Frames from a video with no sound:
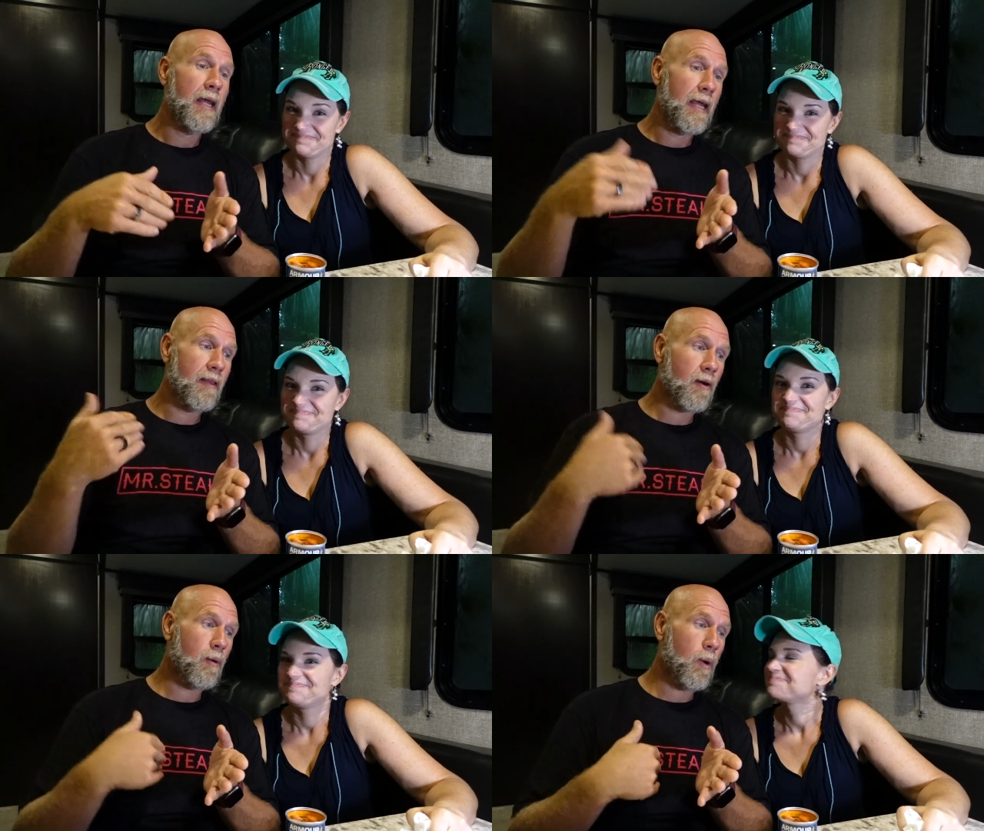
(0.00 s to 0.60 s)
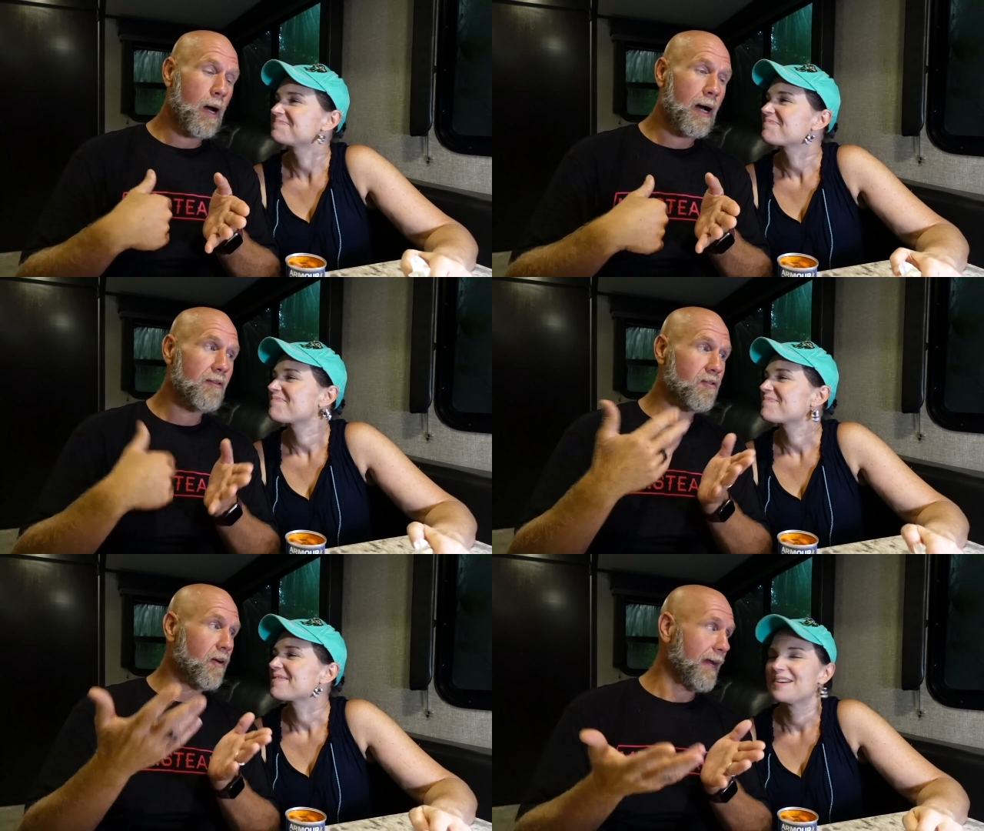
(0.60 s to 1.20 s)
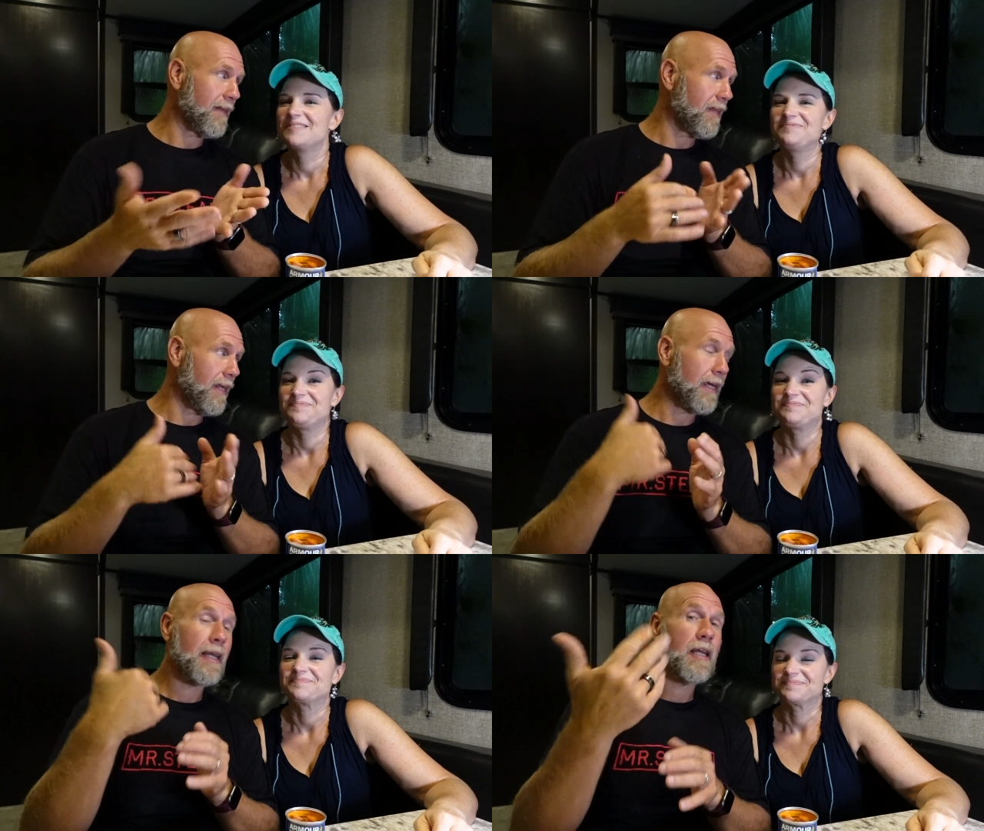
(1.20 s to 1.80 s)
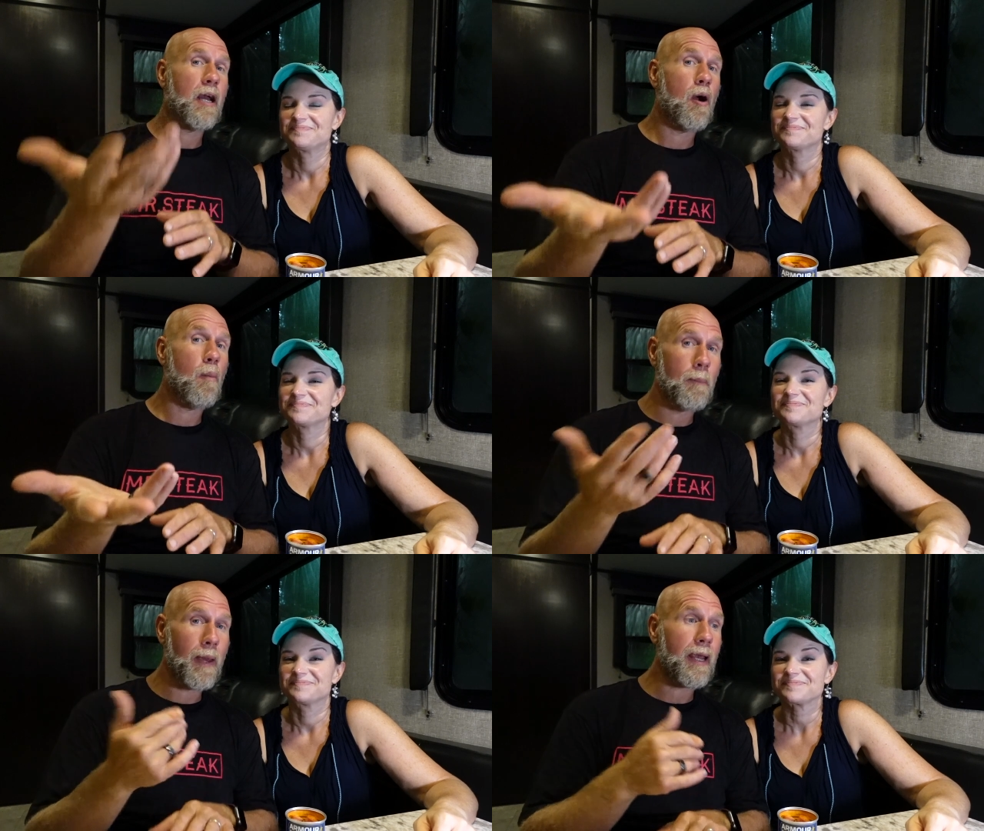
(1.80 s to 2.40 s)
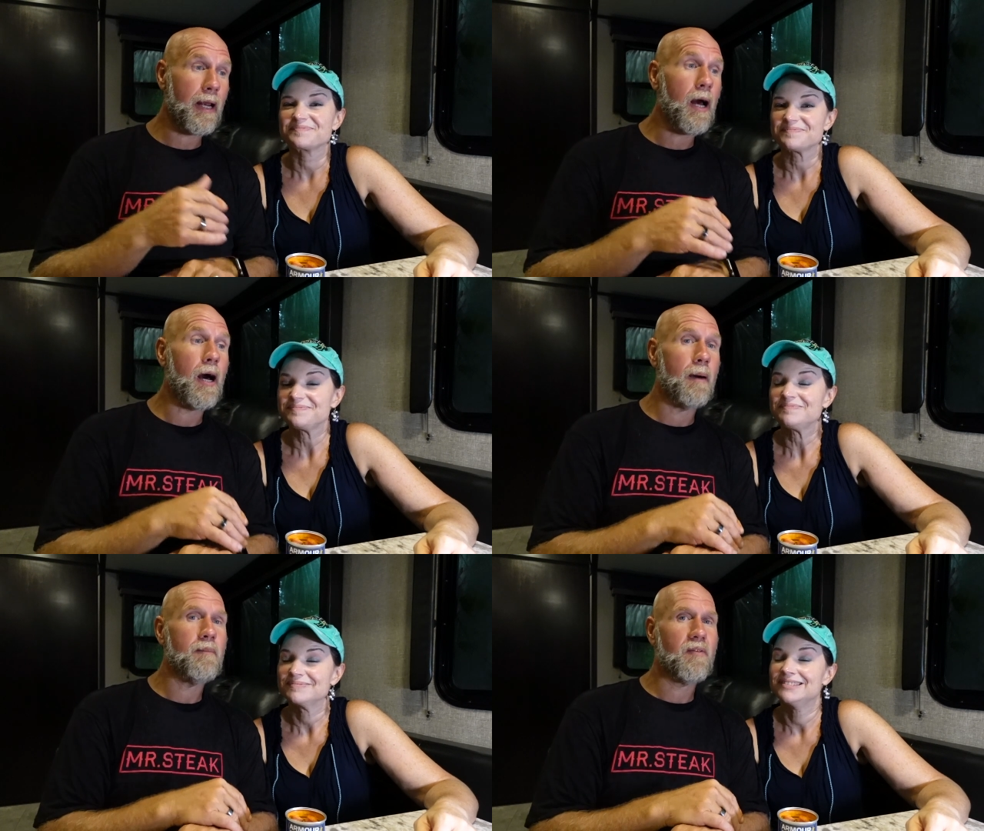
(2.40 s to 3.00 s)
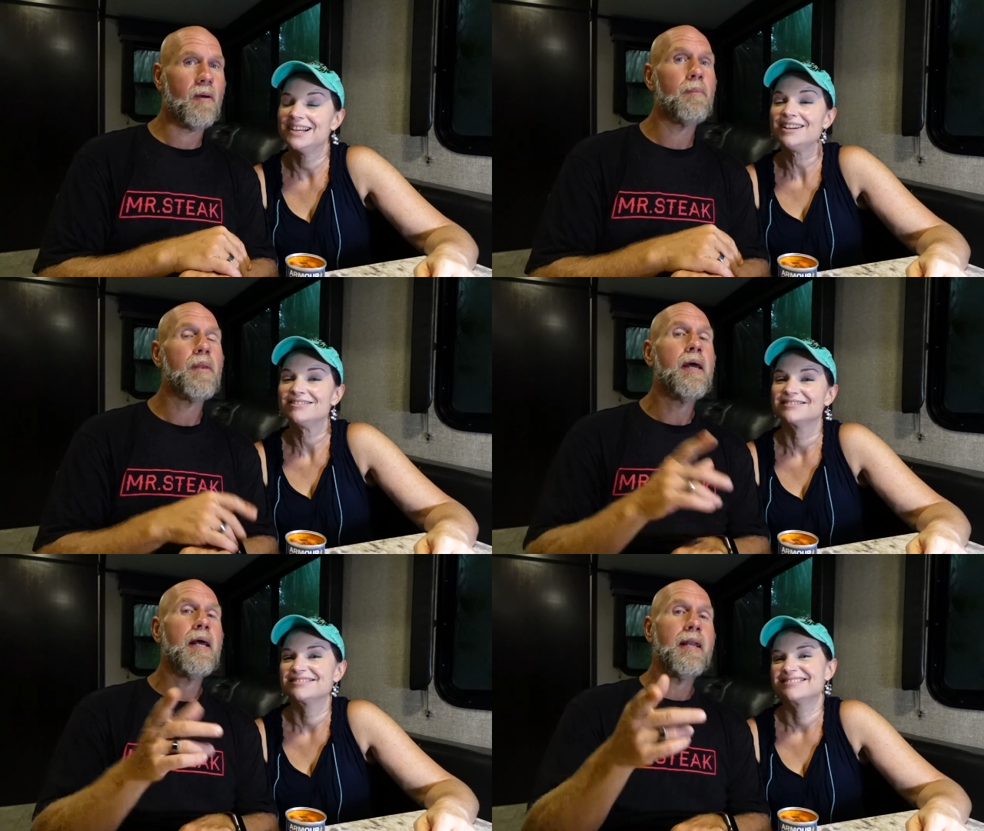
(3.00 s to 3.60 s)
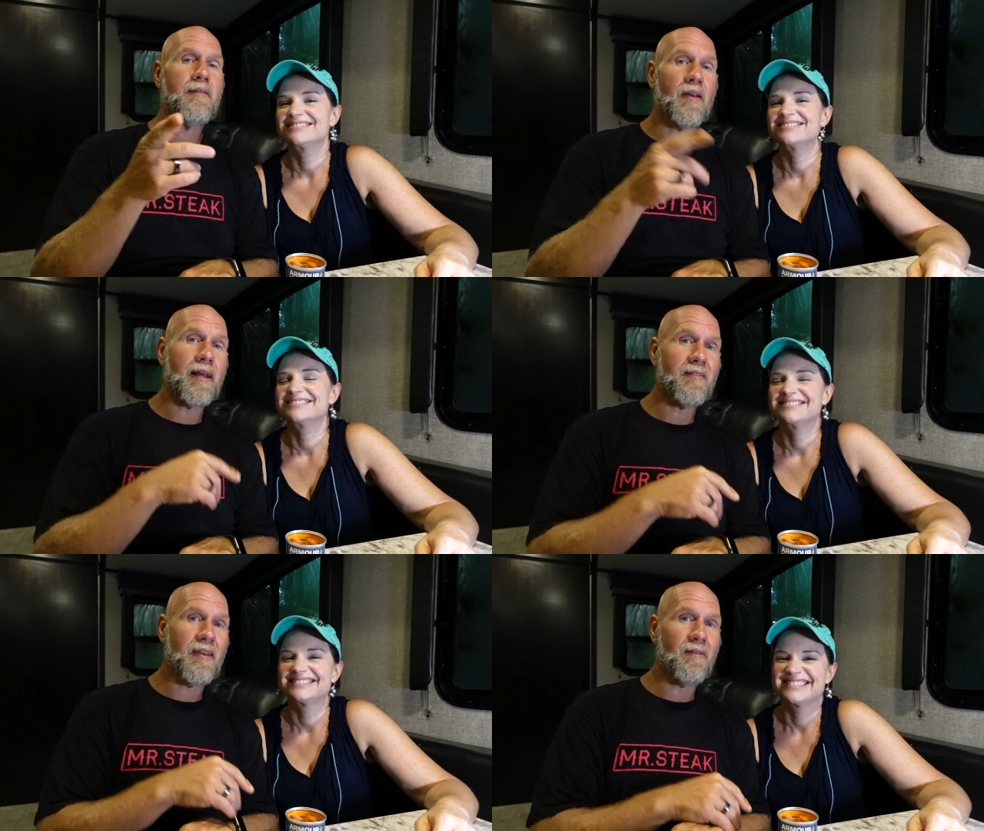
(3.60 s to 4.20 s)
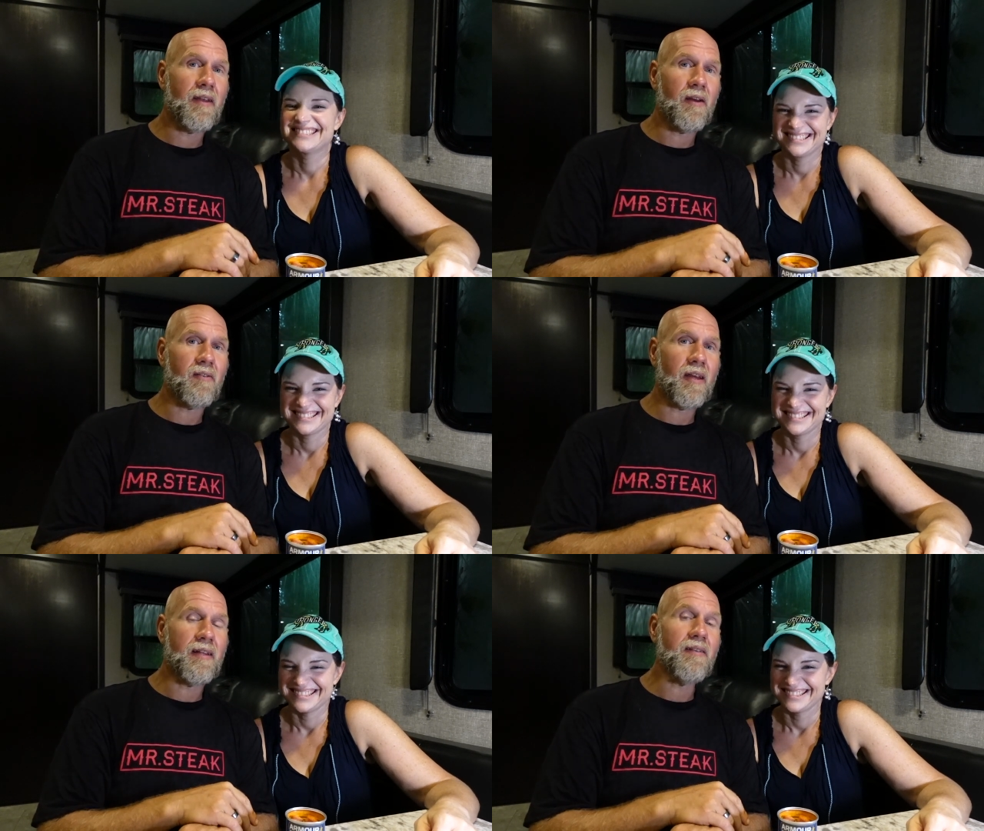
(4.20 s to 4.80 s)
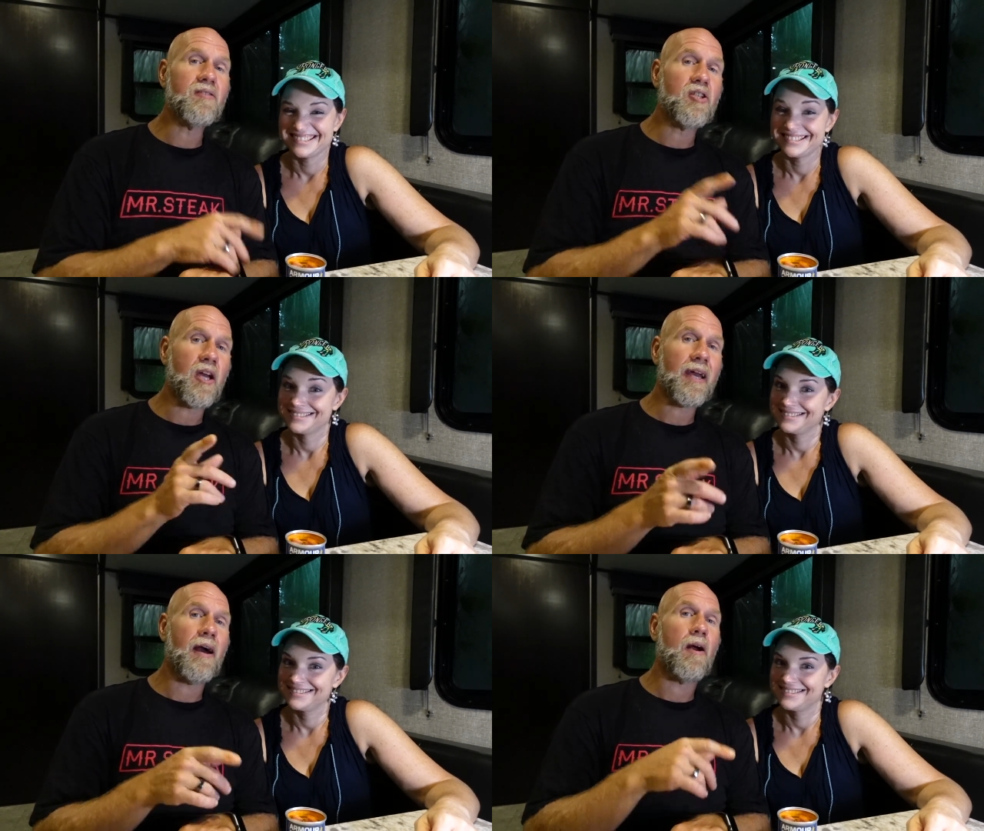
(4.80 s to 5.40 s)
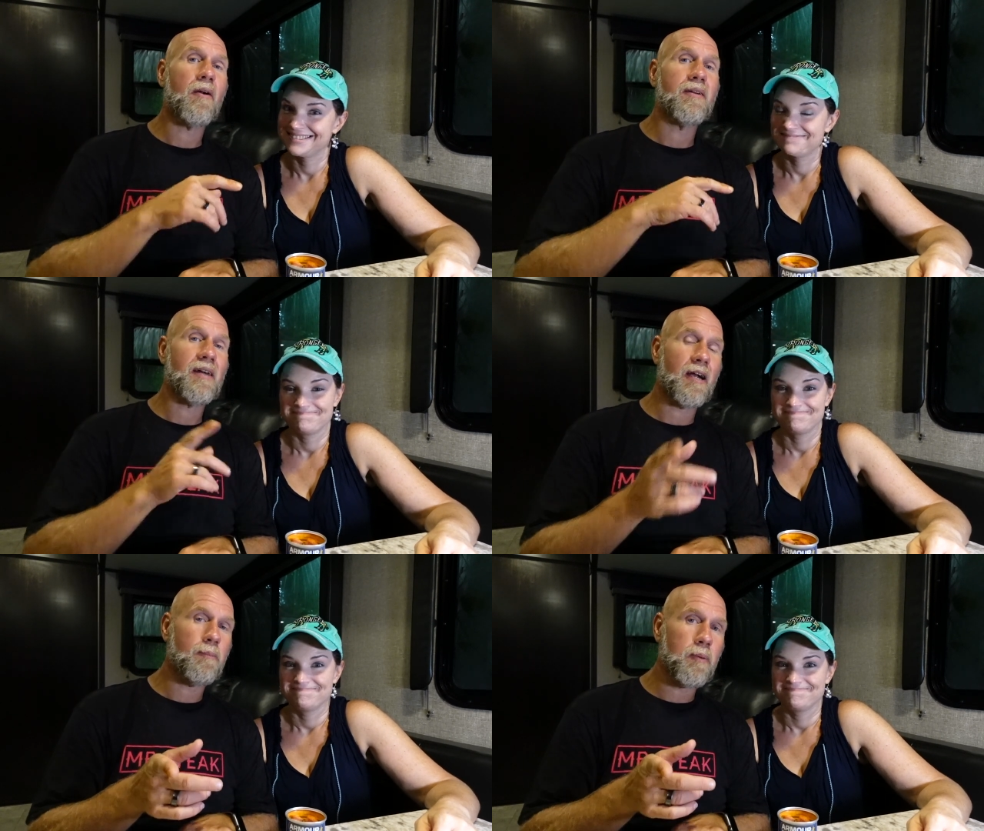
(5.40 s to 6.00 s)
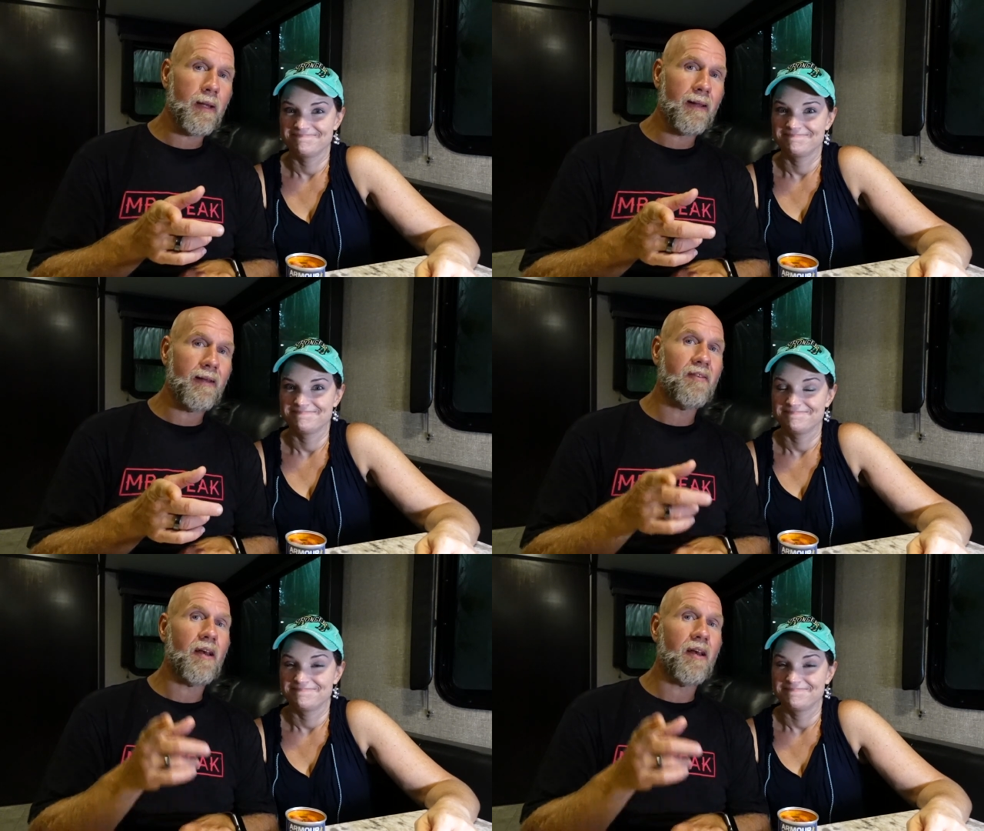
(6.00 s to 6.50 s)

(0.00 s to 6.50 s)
Speaker 1: either us or Anthony can go pick it up. So yeah. Now if you like seeing videos like this, check out our entire playlist